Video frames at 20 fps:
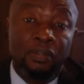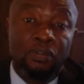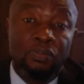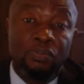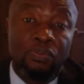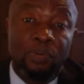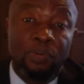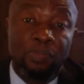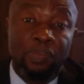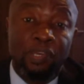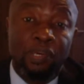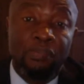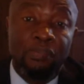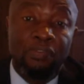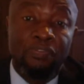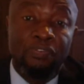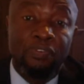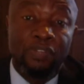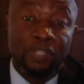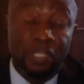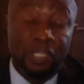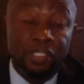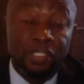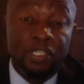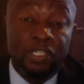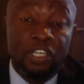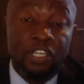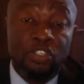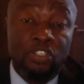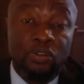to appear before the
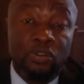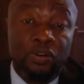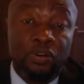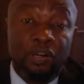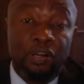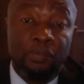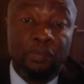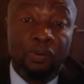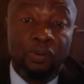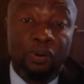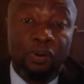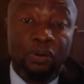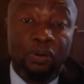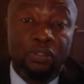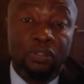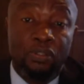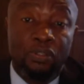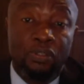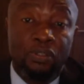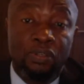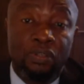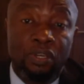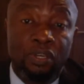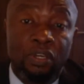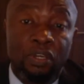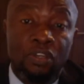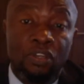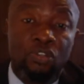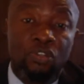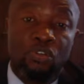International Criminal Court.
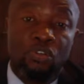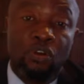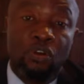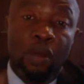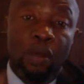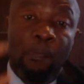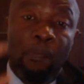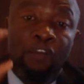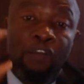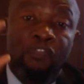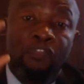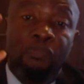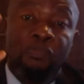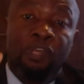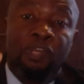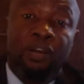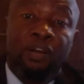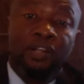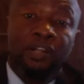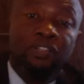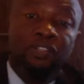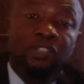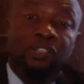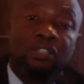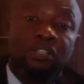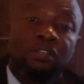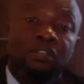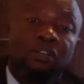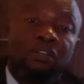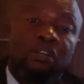So apart from the
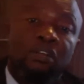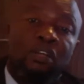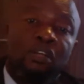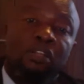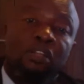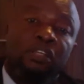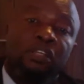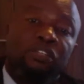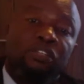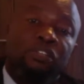arrest, there